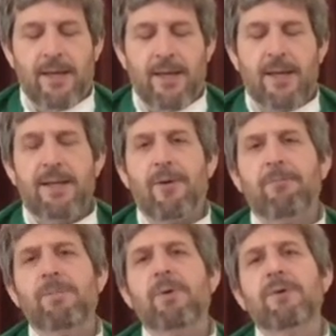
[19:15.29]
Now,
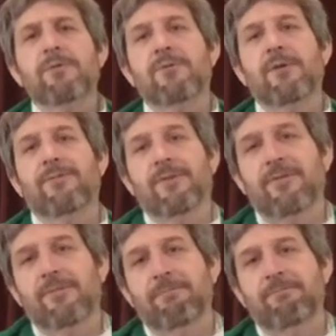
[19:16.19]
on the
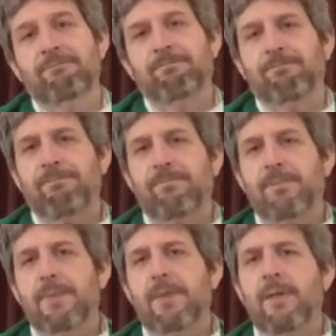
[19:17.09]
surface,
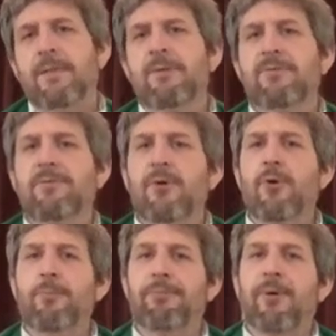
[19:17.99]
there's this
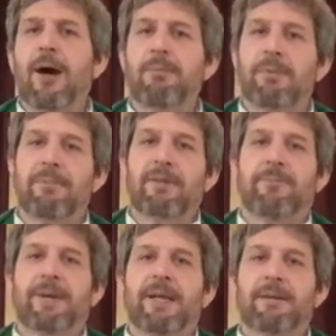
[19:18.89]
whole problem that's
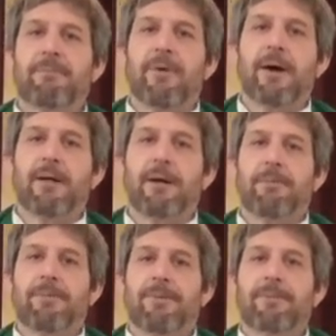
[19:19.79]
being brought up
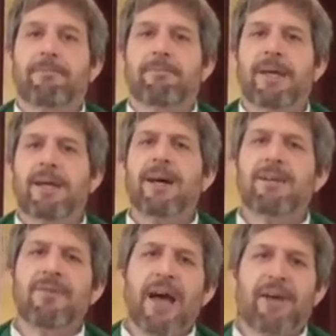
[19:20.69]
and kind
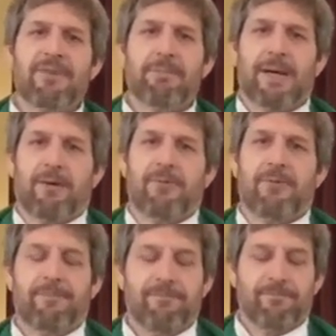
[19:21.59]
of laughed about.
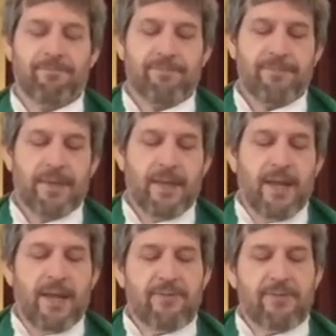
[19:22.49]

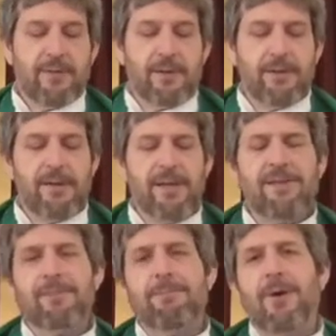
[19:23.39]
It's
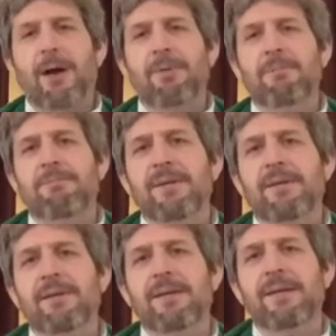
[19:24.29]
a problem, but
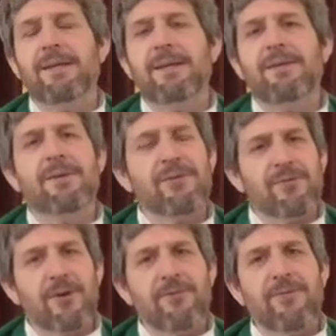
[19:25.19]
on the
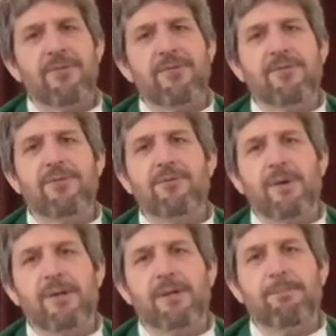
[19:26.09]
surface, this is
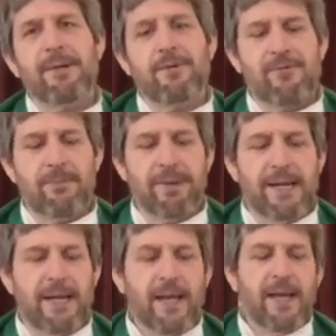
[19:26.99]
what it appears to
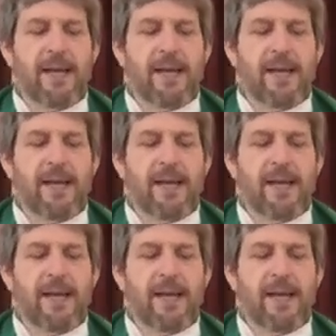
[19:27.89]
be.